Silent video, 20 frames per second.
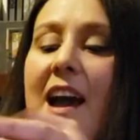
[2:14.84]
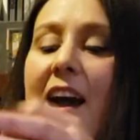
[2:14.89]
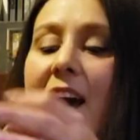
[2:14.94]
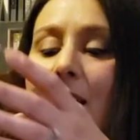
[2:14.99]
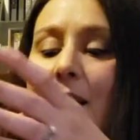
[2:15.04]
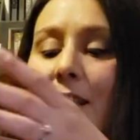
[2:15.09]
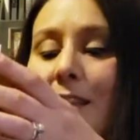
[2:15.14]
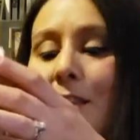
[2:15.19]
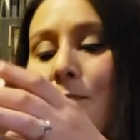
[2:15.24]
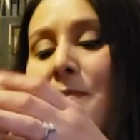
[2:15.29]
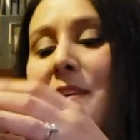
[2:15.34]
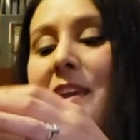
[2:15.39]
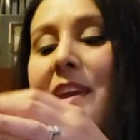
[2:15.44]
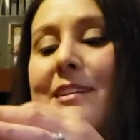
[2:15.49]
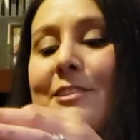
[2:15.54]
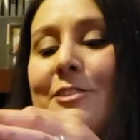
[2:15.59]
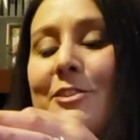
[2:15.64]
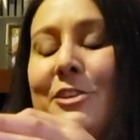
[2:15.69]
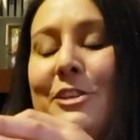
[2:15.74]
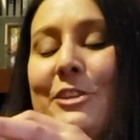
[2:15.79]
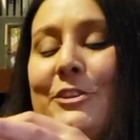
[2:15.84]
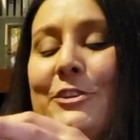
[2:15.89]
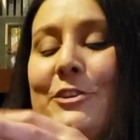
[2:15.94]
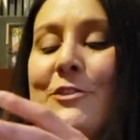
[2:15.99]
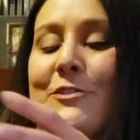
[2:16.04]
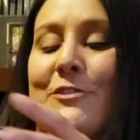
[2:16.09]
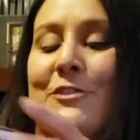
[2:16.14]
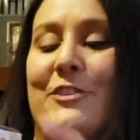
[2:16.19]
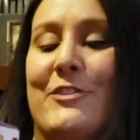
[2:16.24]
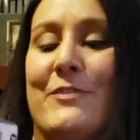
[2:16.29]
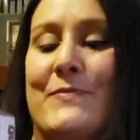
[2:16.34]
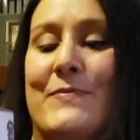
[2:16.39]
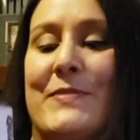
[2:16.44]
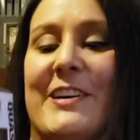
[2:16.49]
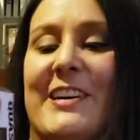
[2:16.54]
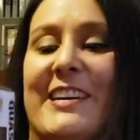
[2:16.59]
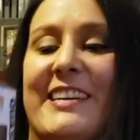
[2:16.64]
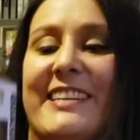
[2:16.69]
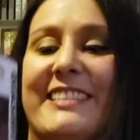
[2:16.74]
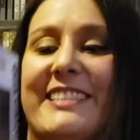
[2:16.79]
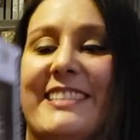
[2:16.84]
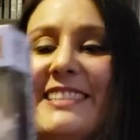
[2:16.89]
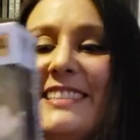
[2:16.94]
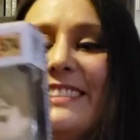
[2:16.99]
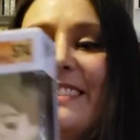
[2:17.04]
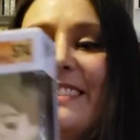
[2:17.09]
Let me actually show you the box.